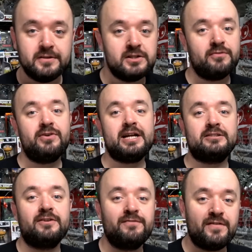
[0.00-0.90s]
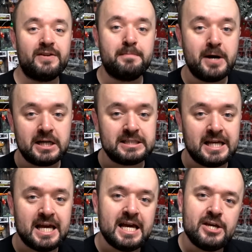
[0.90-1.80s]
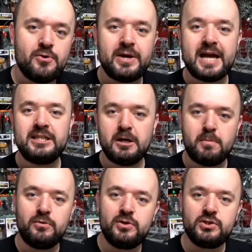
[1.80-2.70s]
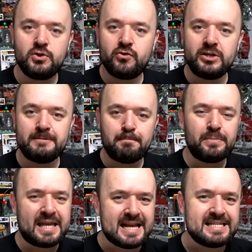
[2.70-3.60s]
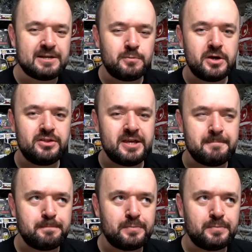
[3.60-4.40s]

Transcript: So for an extra $50, you get double the storage. Is it worth it?